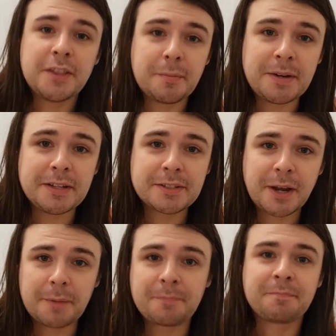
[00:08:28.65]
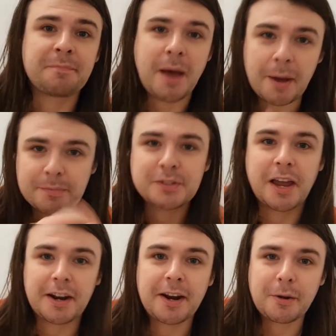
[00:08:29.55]
in the meantime, I'm
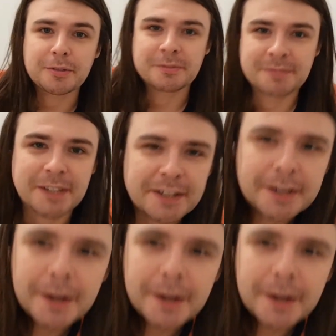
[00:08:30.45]
signing out. Take